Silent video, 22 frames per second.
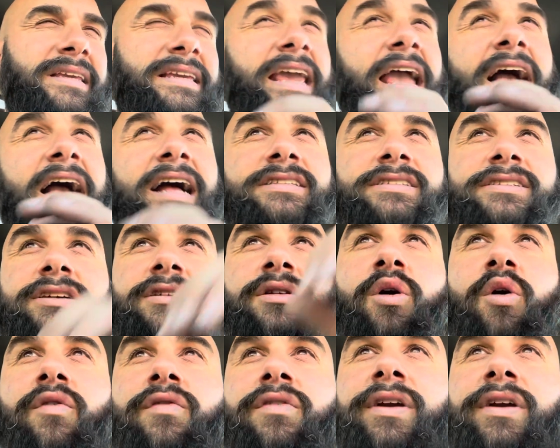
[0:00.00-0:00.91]
Yeah, it's going
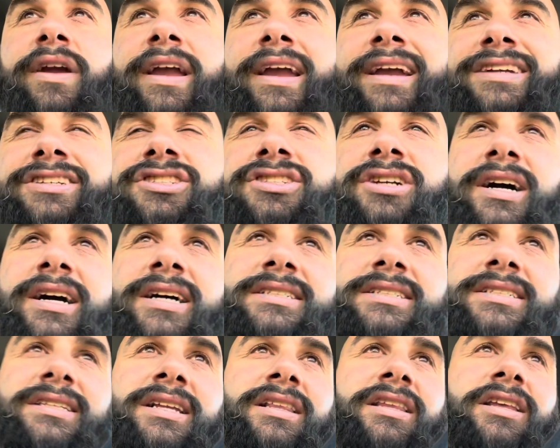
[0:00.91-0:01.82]
to overhang
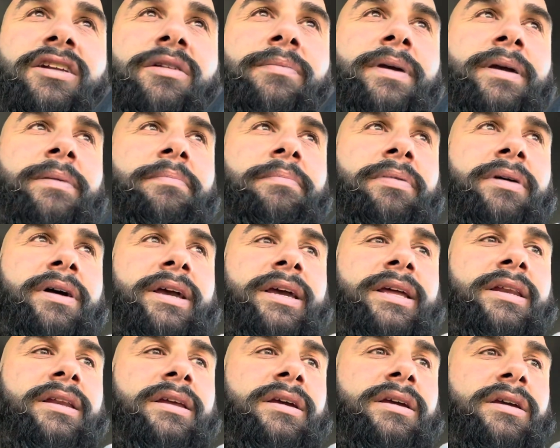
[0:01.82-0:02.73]
just a little bit, but
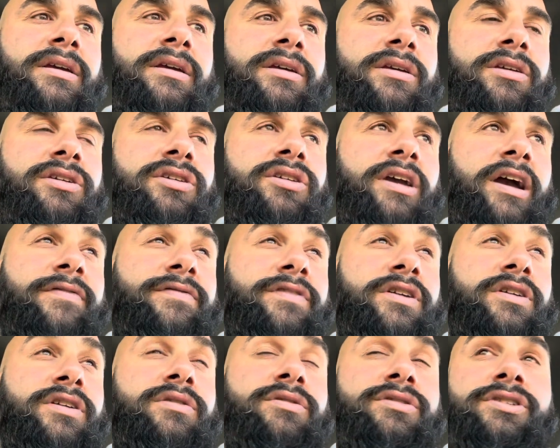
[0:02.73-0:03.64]
you have
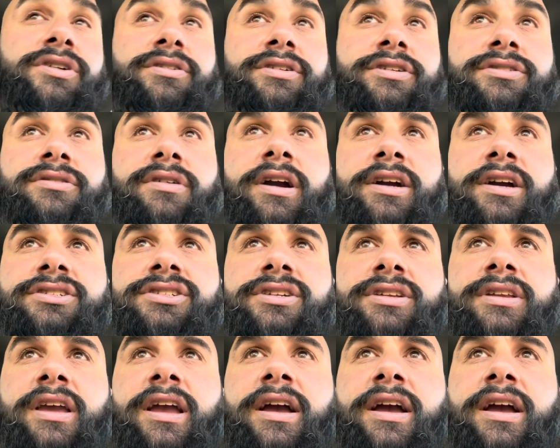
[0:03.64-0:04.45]
to use your discretion.